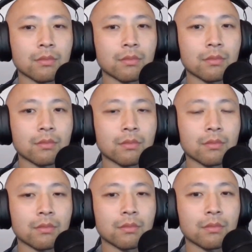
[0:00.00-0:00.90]

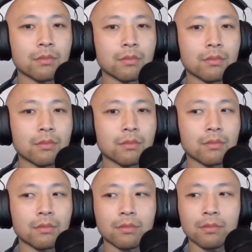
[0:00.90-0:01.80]

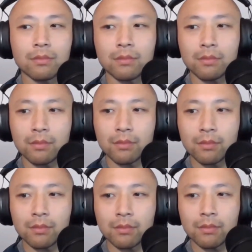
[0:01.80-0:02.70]

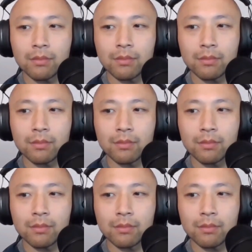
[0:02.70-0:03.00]
No words are spoken by the person on screen.